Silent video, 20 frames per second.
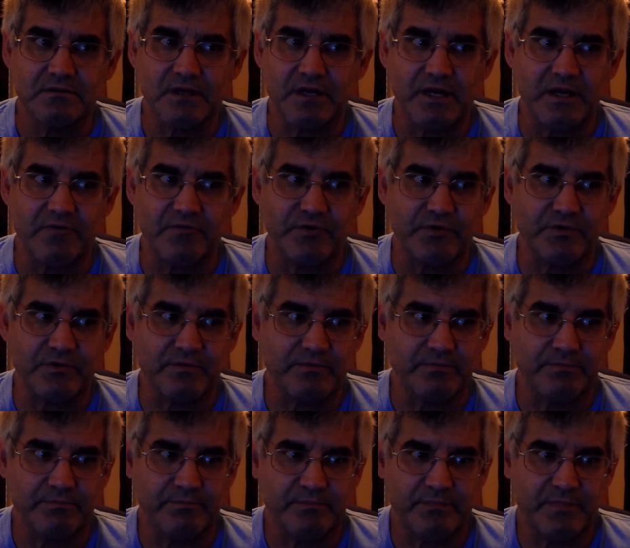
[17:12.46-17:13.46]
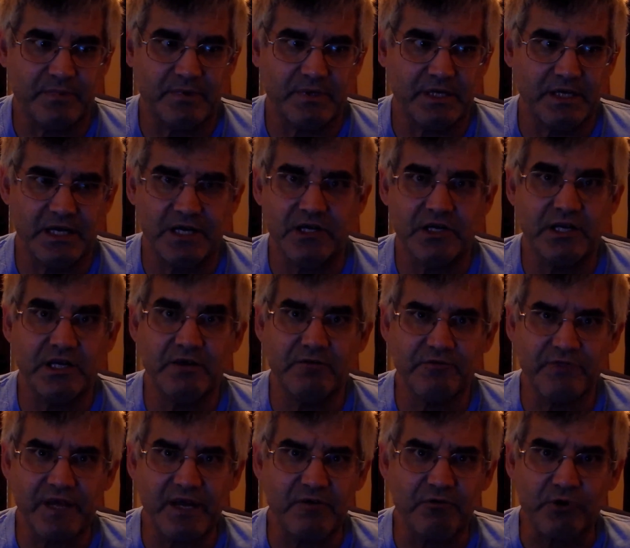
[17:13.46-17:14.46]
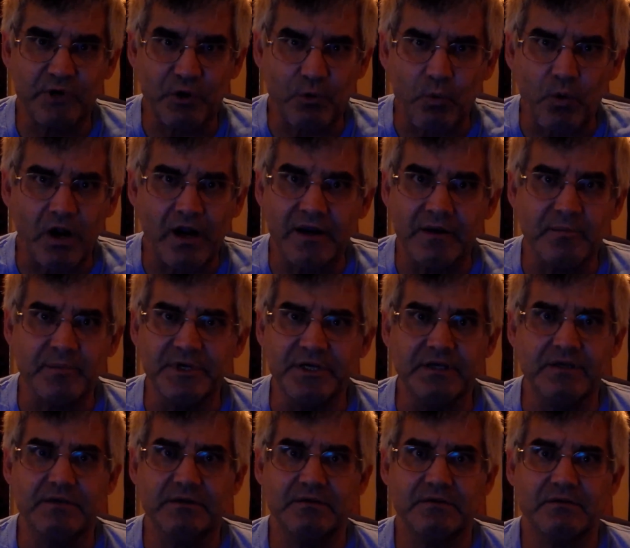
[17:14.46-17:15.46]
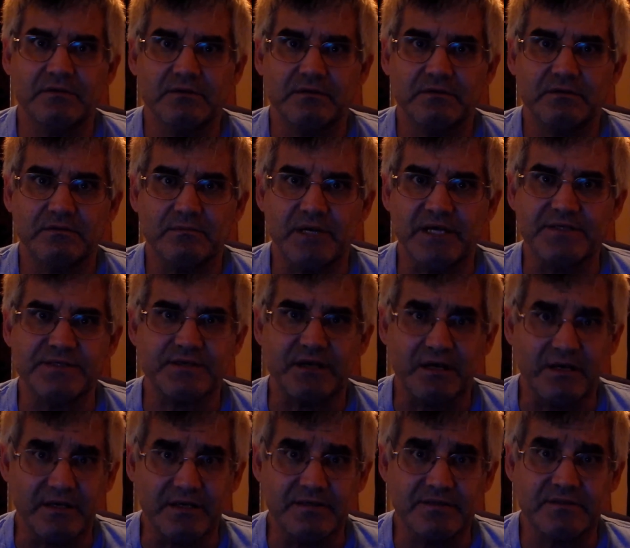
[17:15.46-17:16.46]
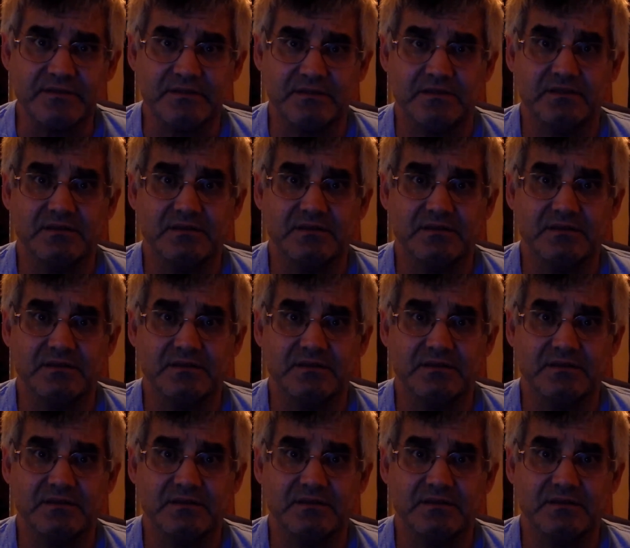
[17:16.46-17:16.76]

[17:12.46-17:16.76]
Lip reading: ever hearing of that requirement by science.